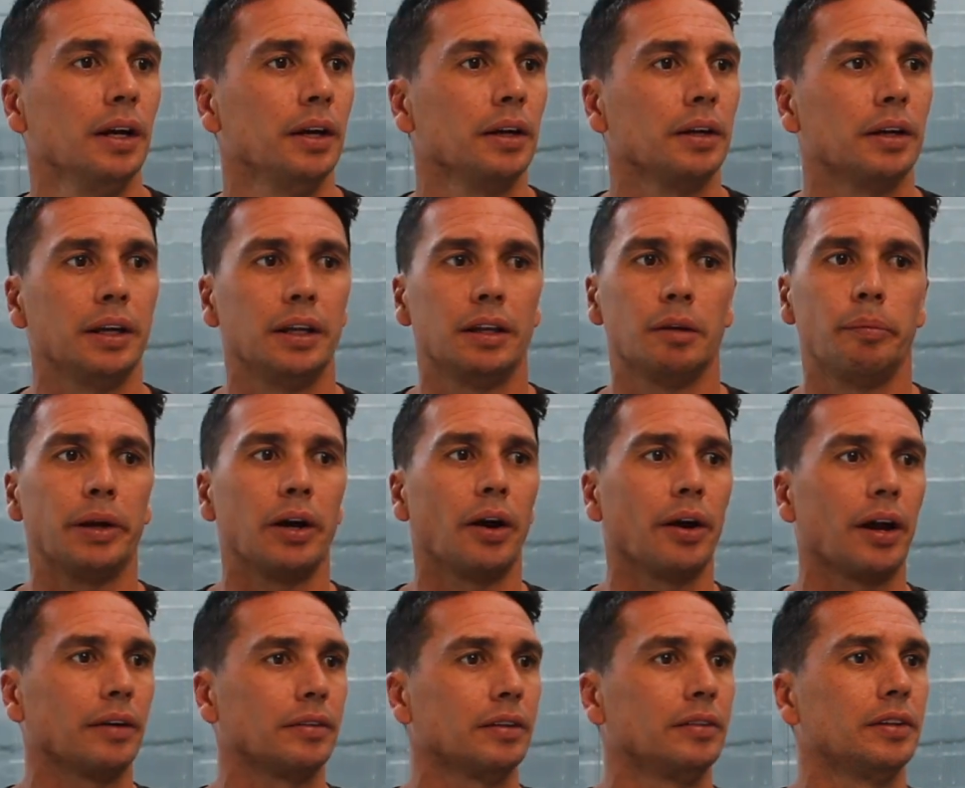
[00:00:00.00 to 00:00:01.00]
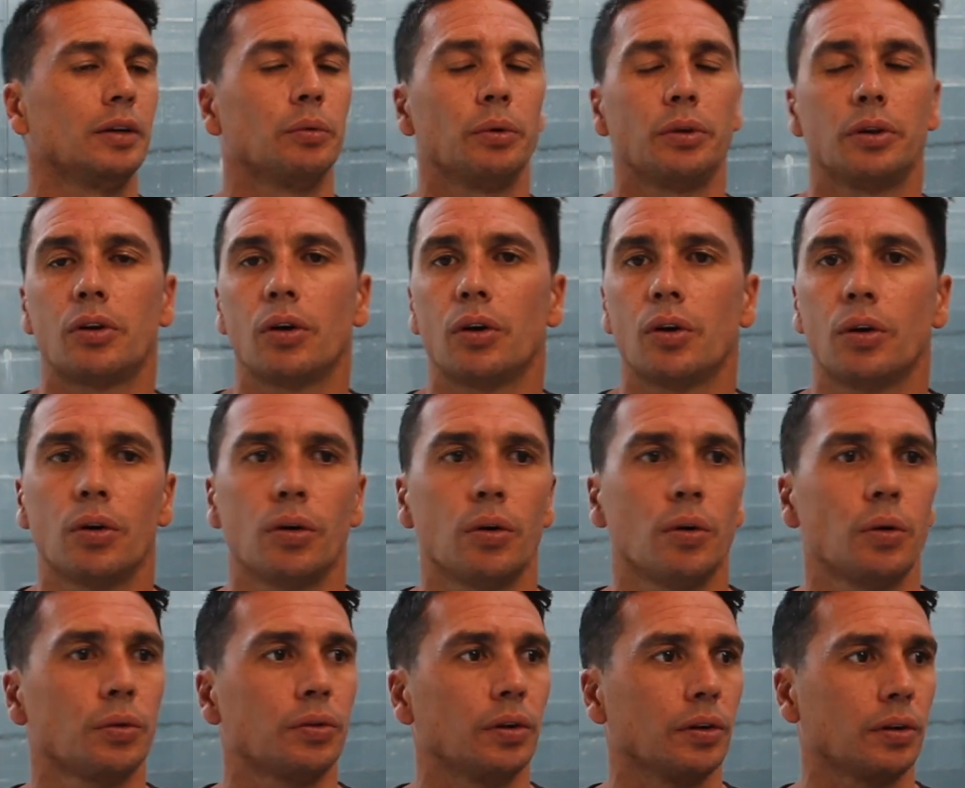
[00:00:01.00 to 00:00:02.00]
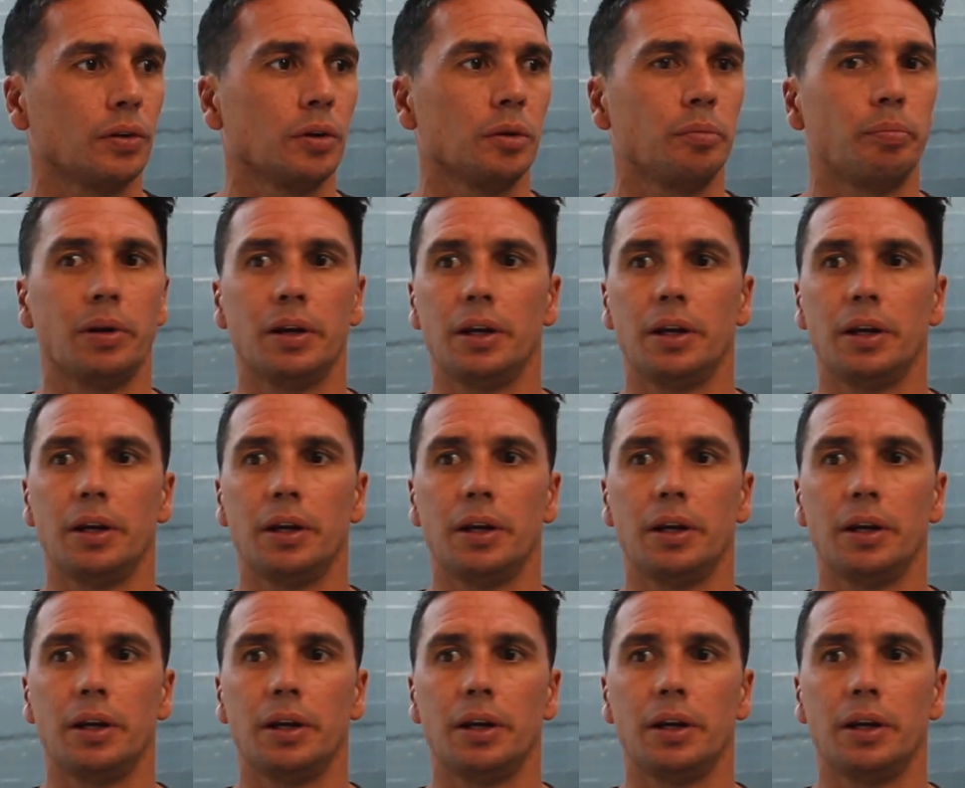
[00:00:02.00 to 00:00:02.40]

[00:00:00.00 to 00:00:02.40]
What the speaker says: It could either be going out to dinner with the girls, it could